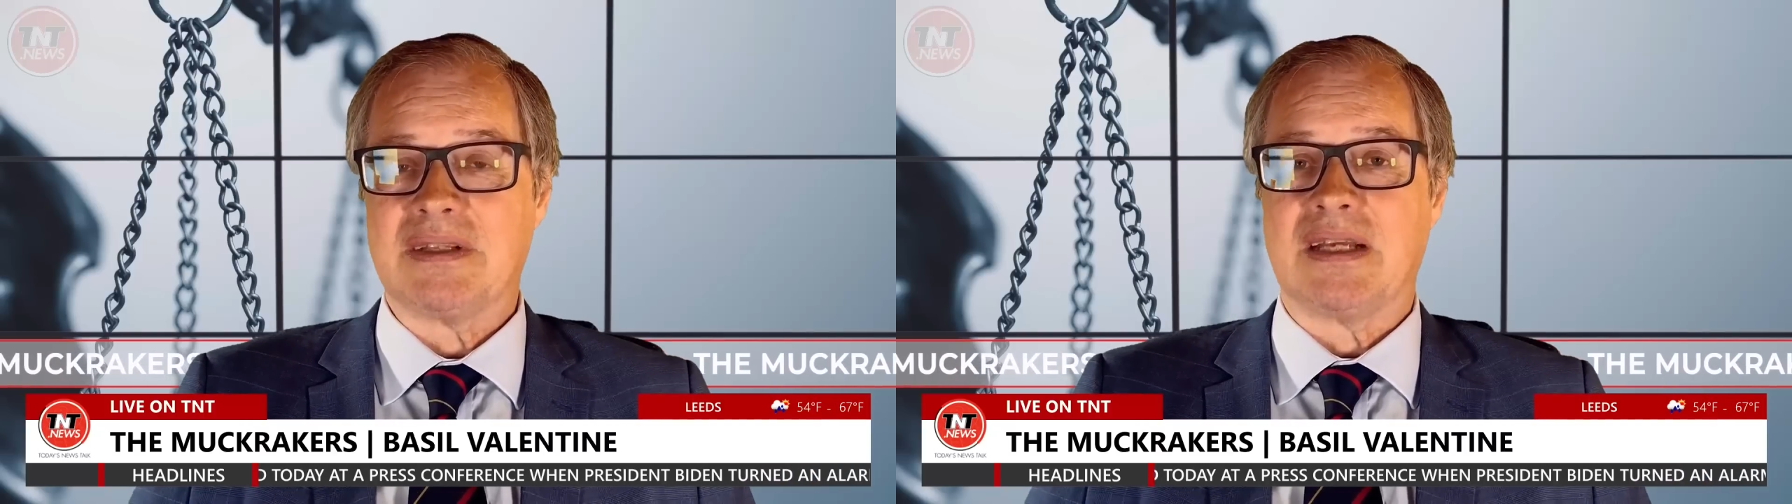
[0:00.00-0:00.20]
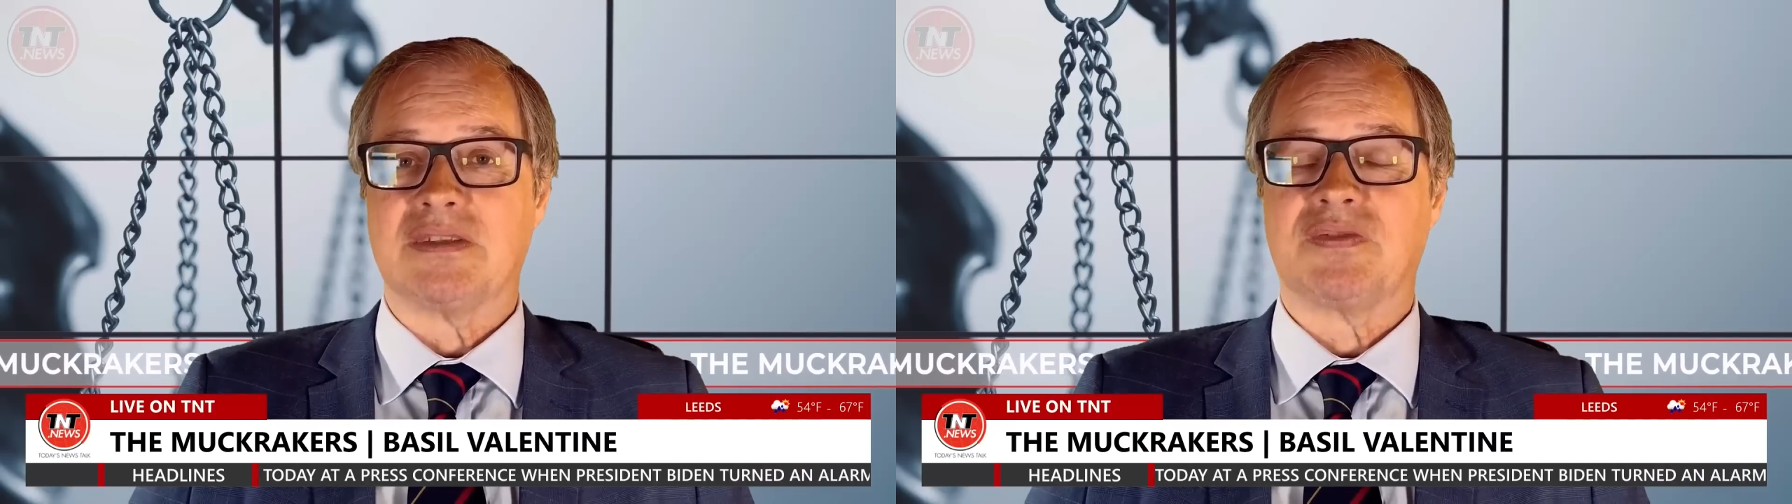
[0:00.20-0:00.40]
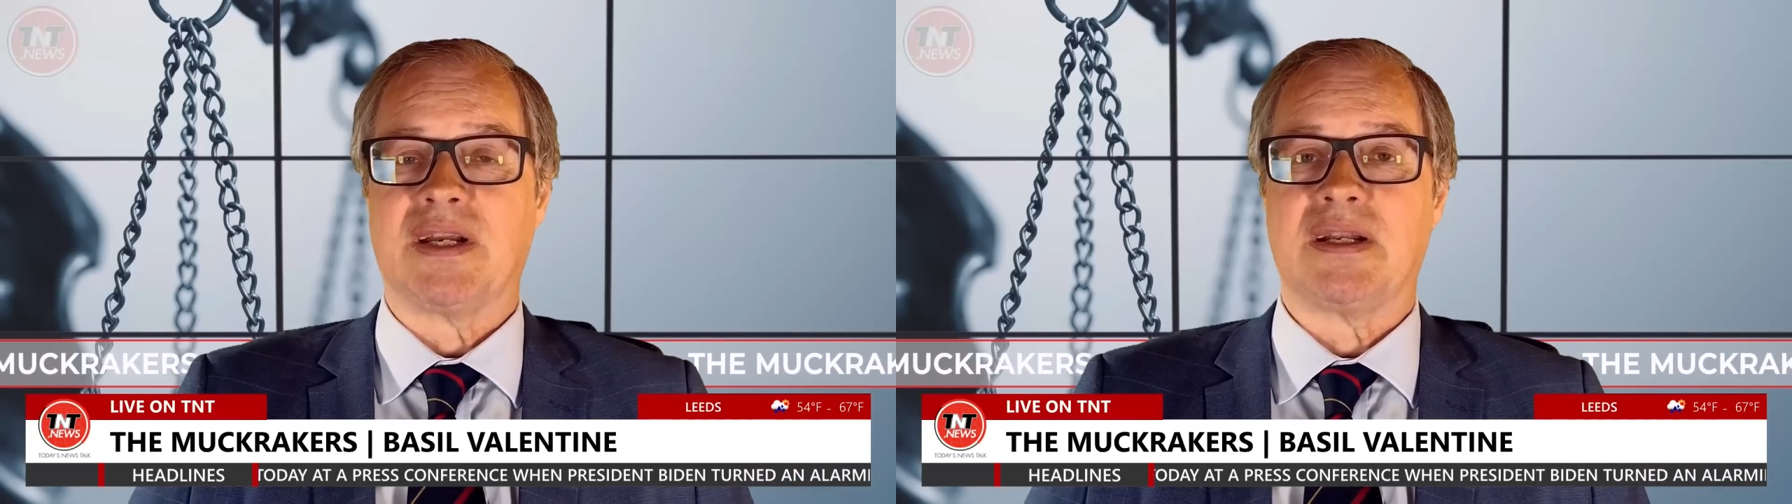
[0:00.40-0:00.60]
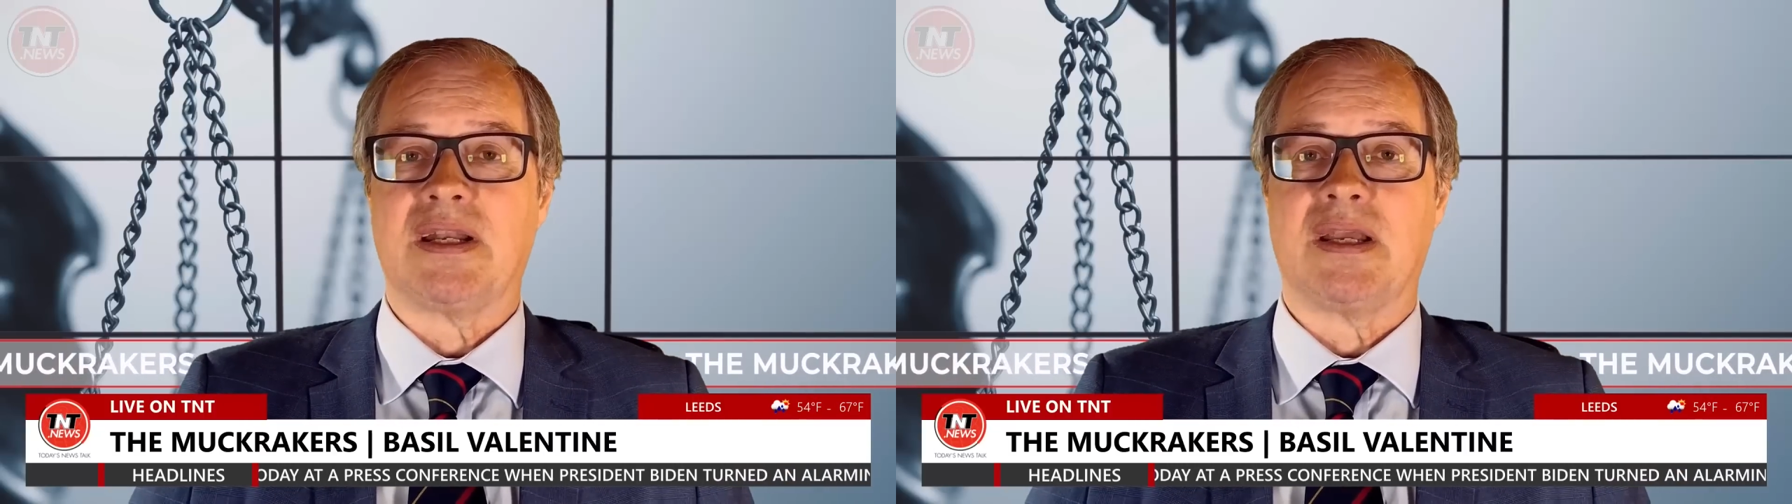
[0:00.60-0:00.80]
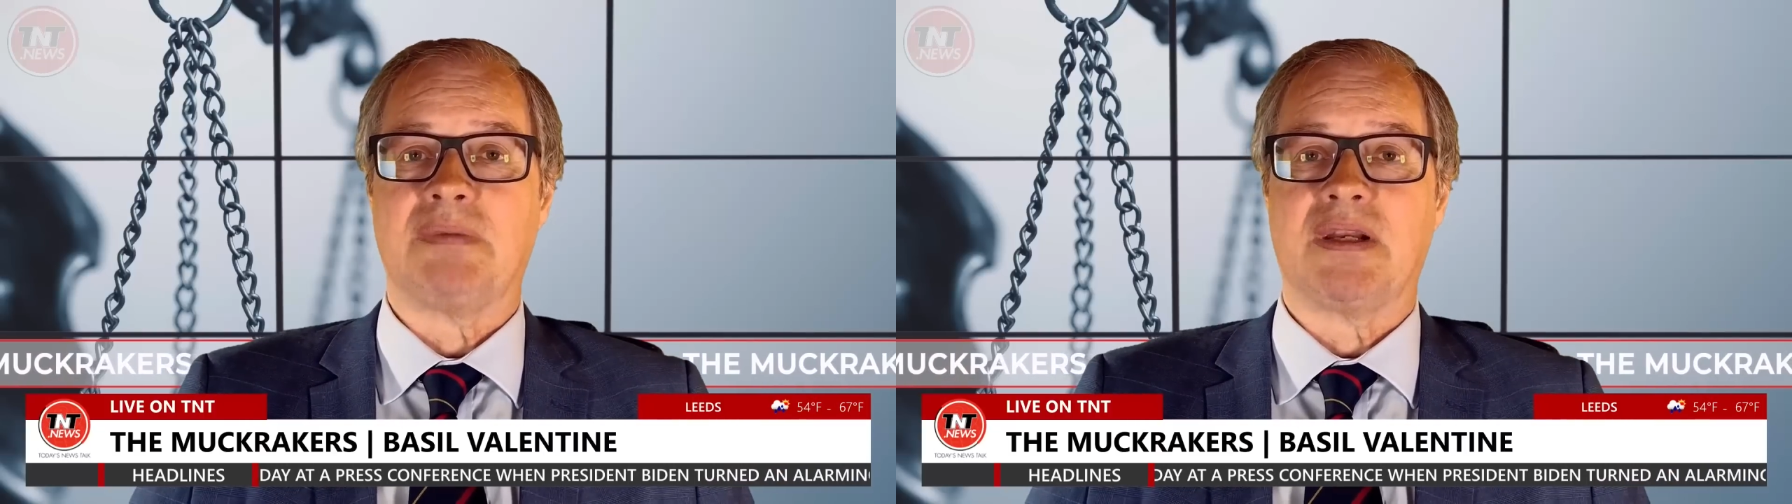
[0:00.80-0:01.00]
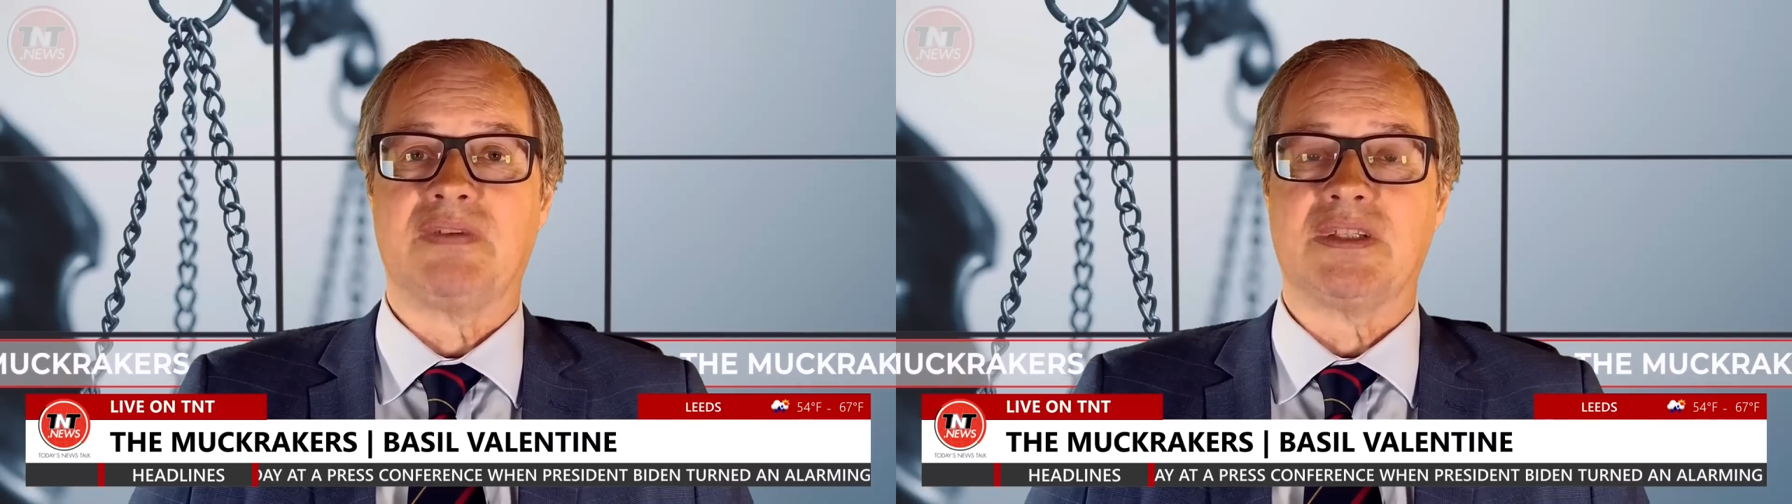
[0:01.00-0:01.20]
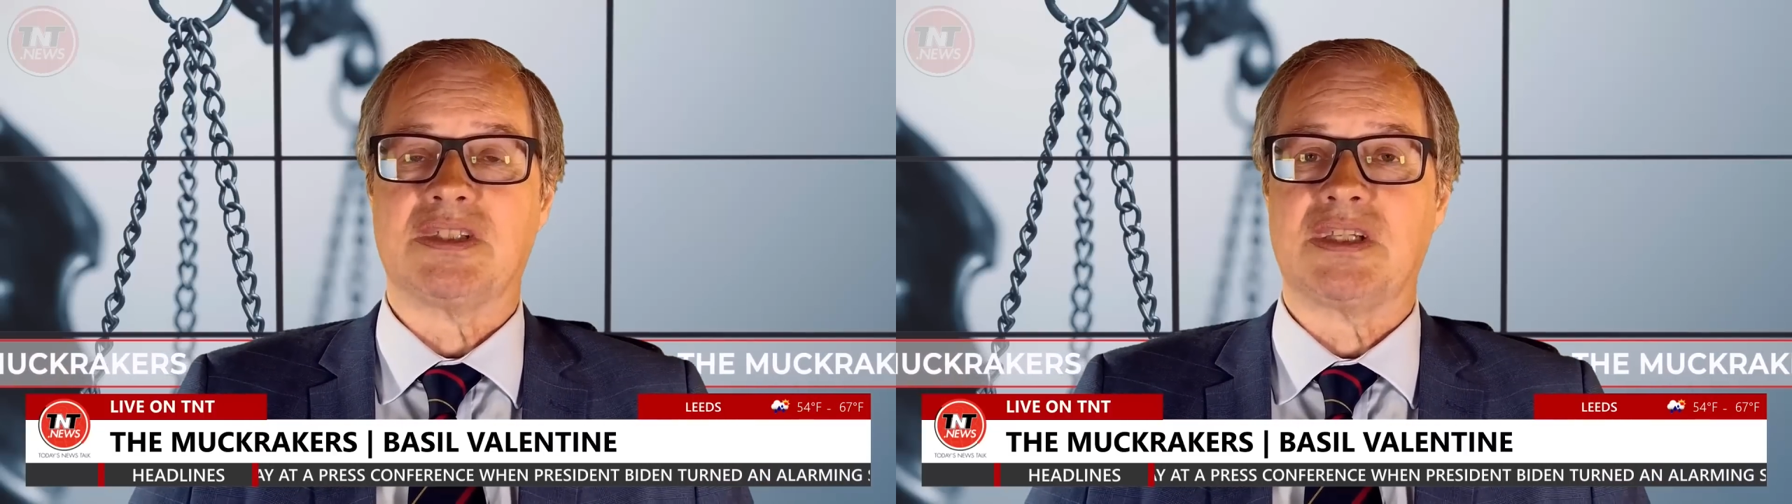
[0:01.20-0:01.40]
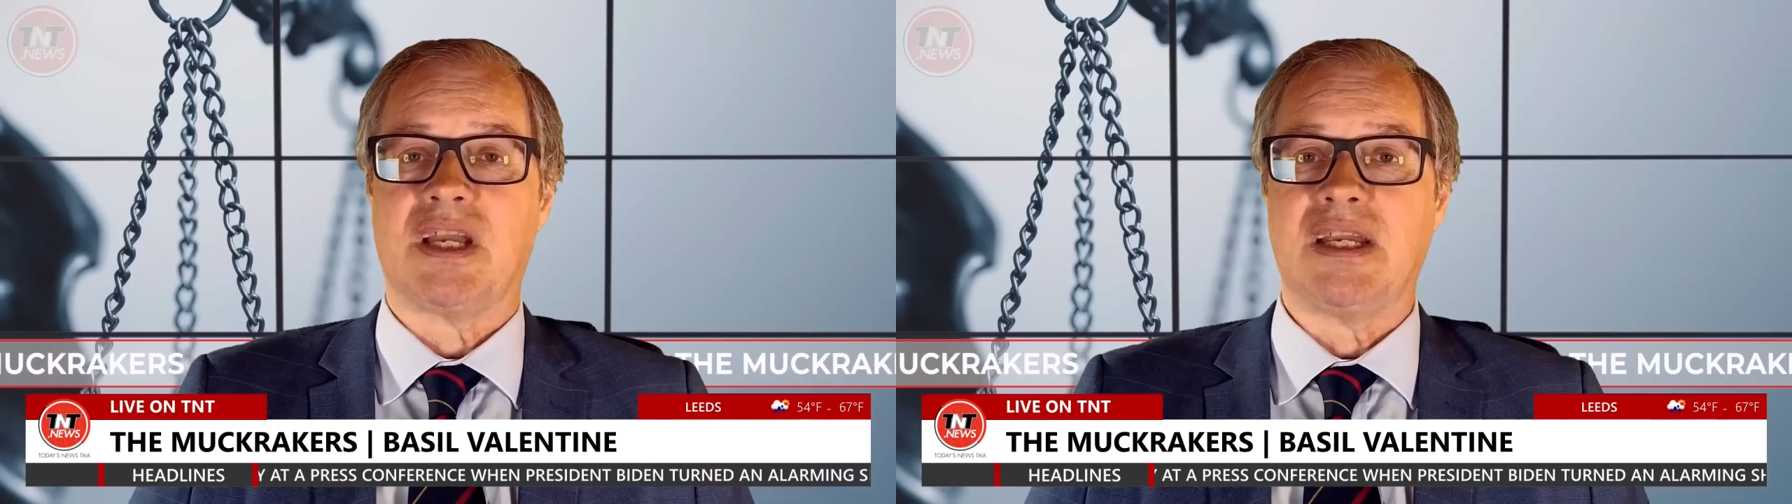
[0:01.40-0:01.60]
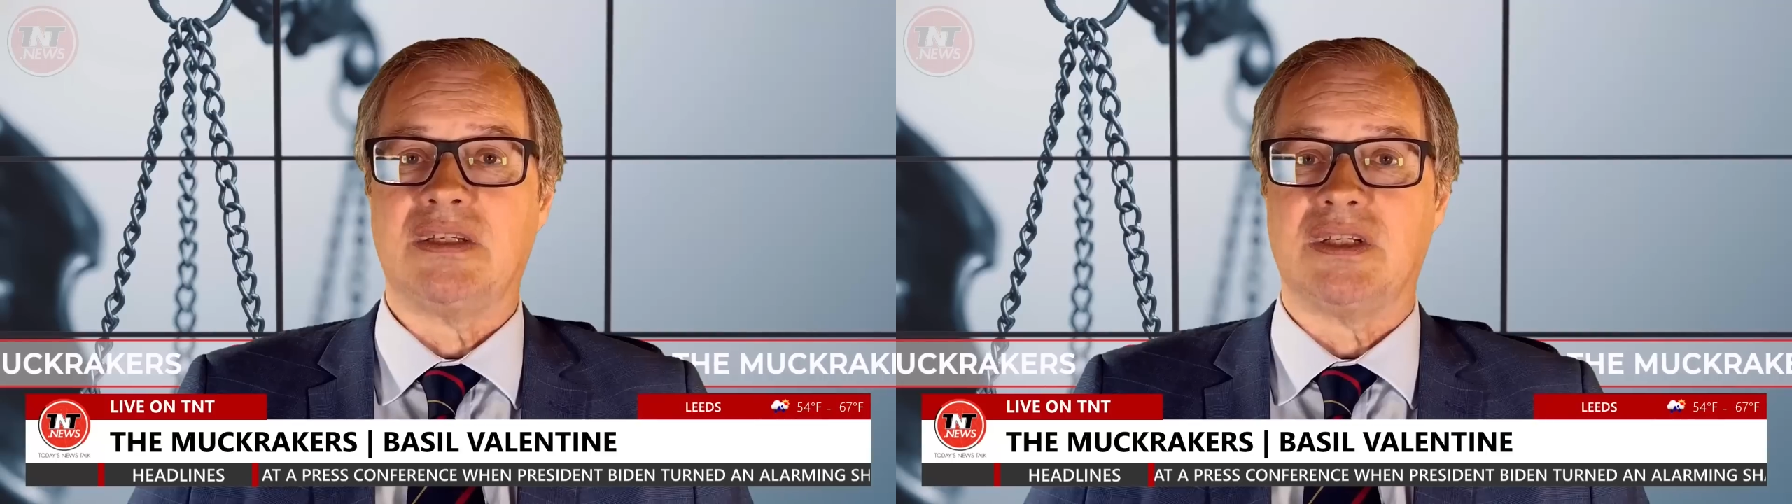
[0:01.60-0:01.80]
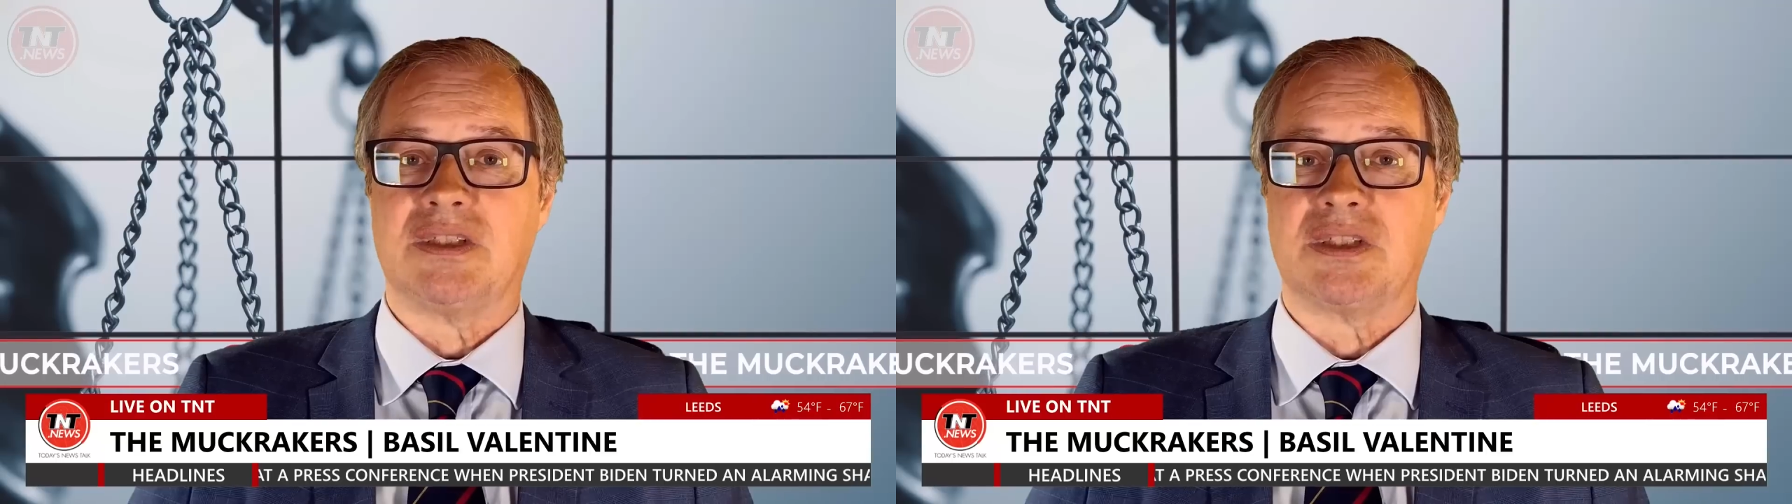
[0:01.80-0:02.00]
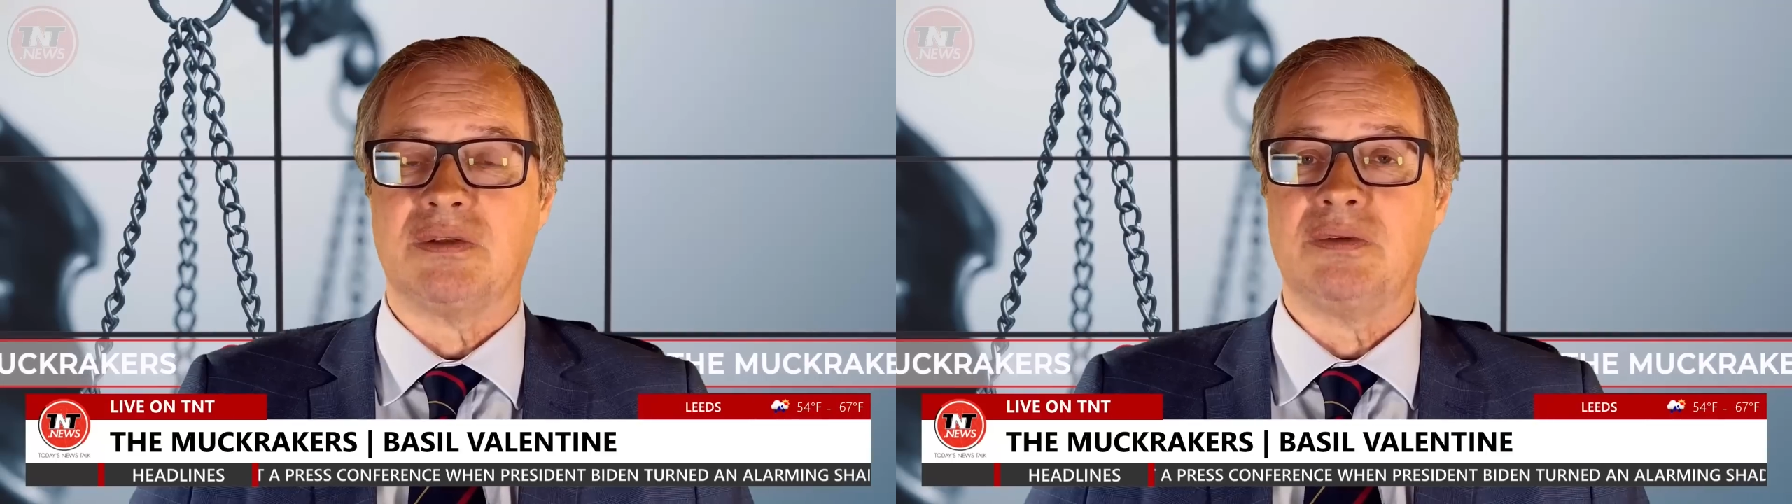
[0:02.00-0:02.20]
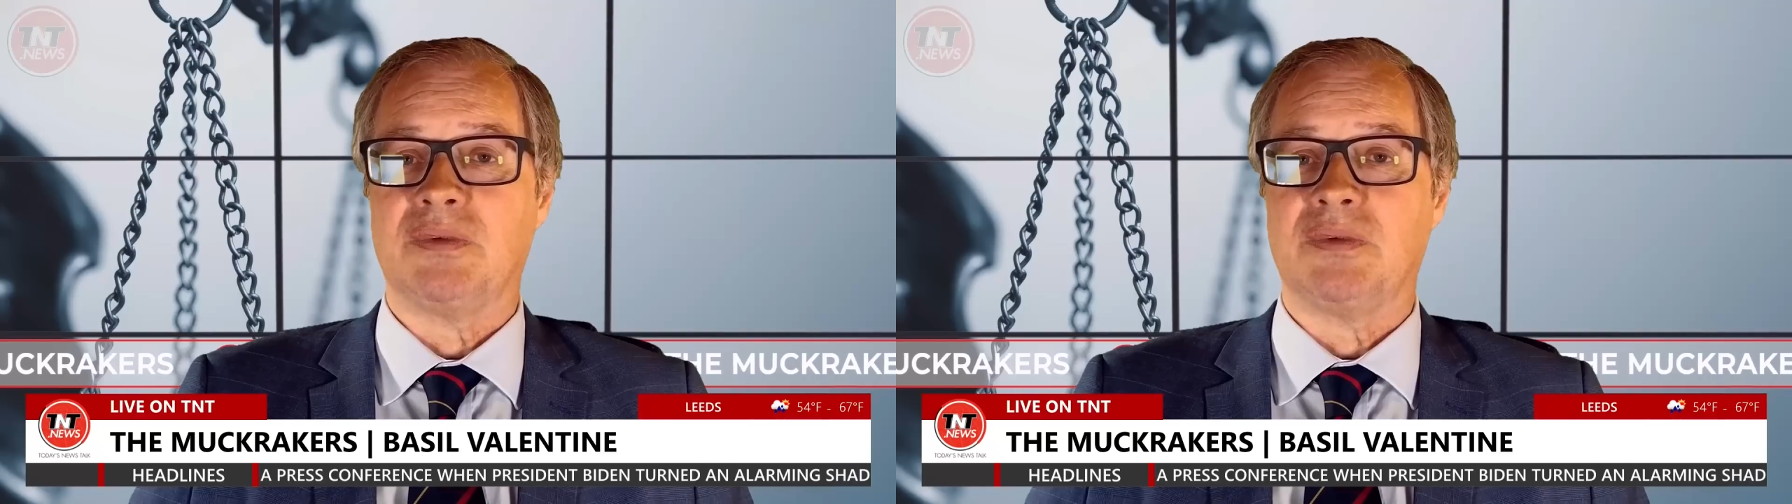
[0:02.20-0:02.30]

that's frankly a bit of a side issue.